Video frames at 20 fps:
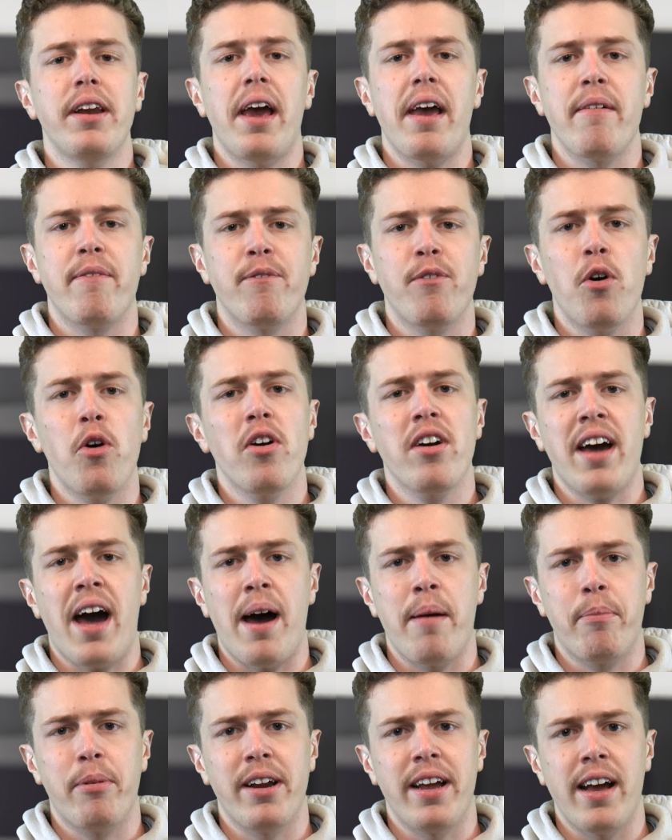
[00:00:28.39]
a full
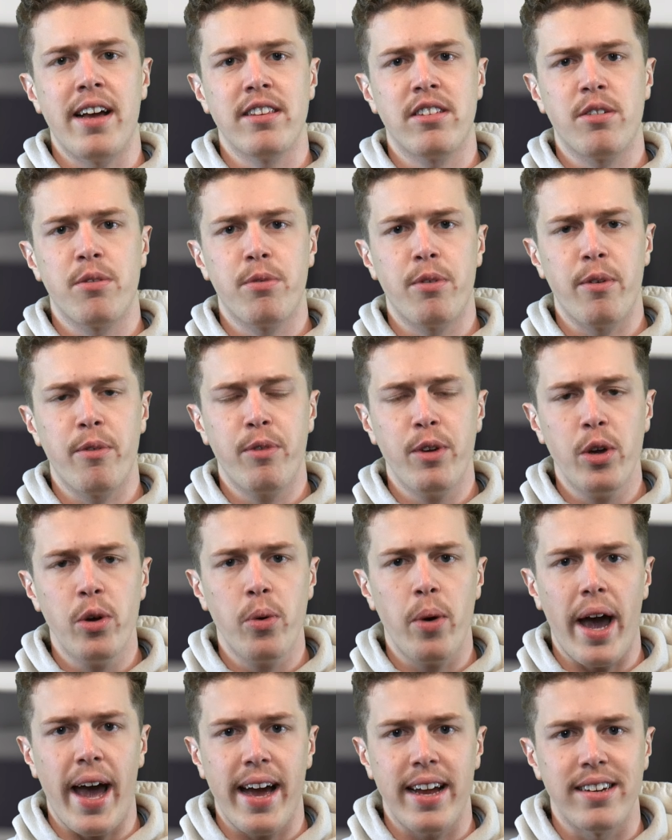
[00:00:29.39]
comprehensive
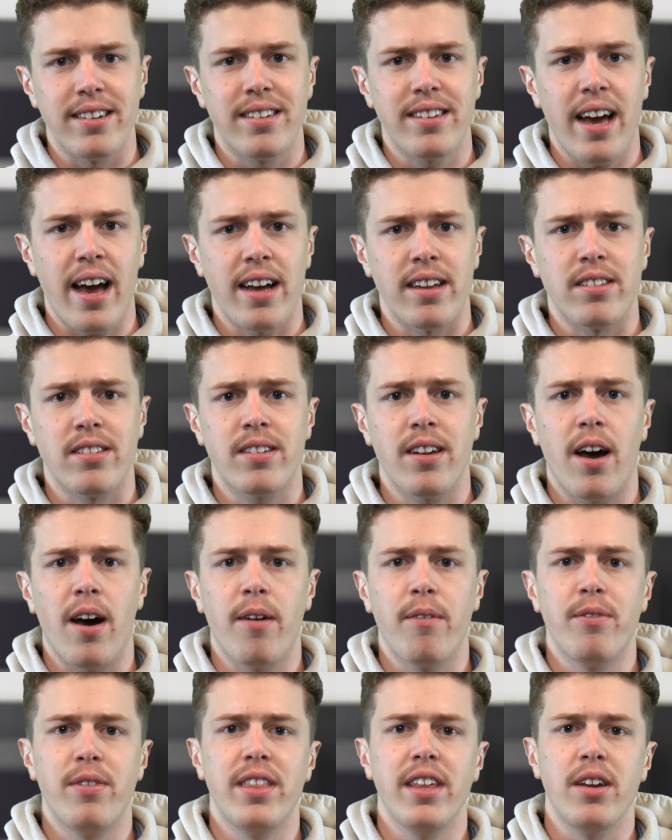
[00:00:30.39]
review and test
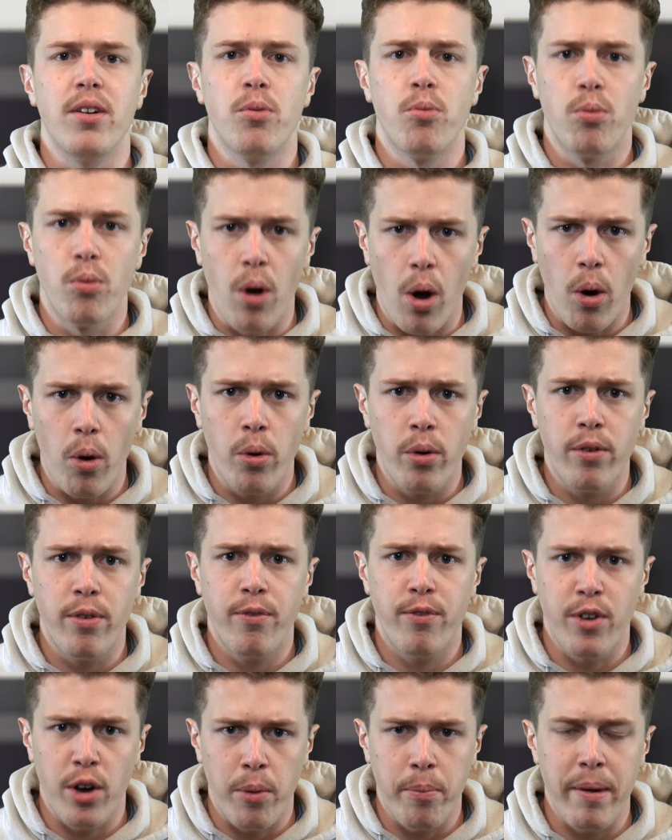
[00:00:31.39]
of the Rode
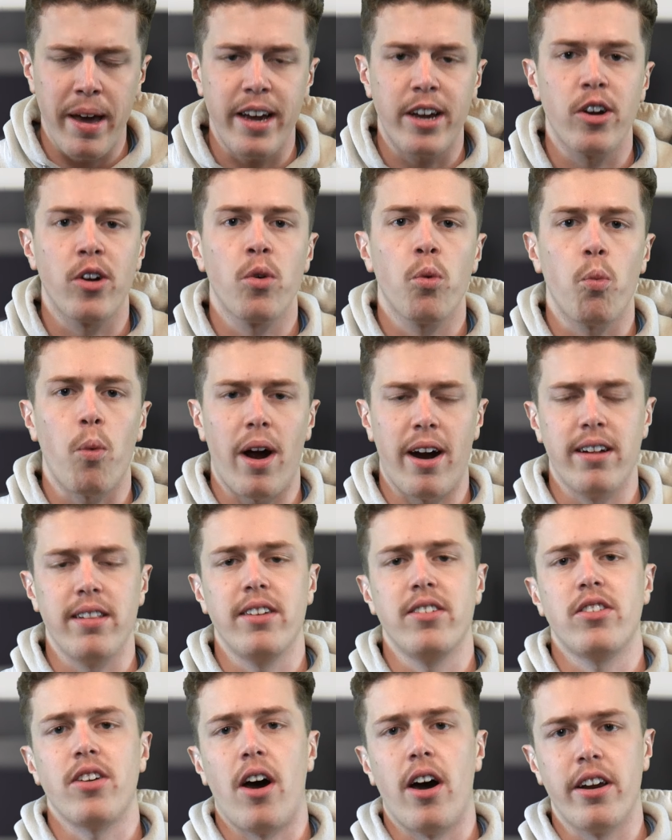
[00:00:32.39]
Filmmaker
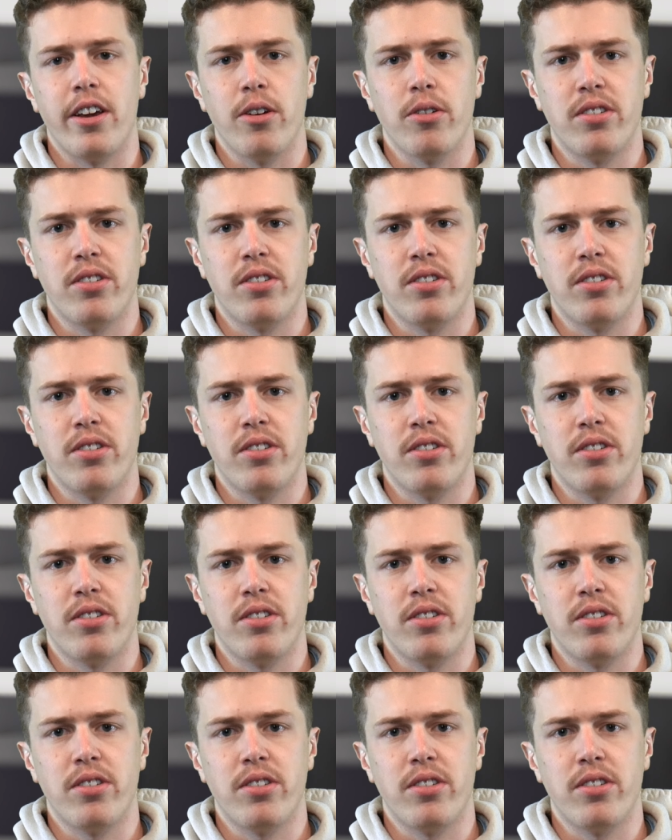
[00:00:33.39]
wireless audio